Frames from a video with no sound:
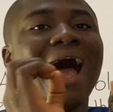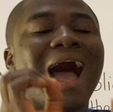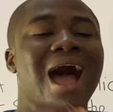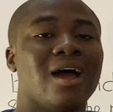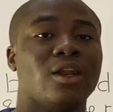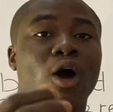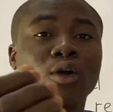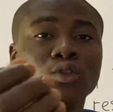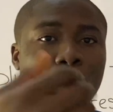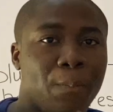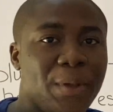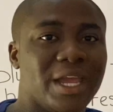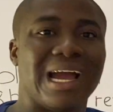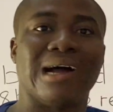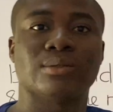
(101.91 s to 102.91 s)
And I want to
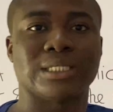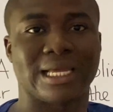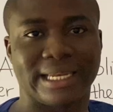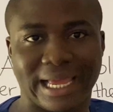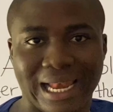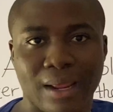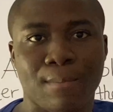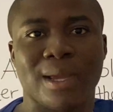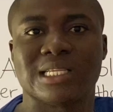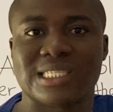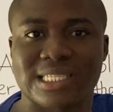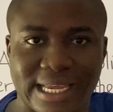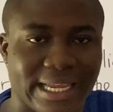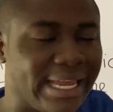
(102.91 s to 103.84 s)
pick out an element in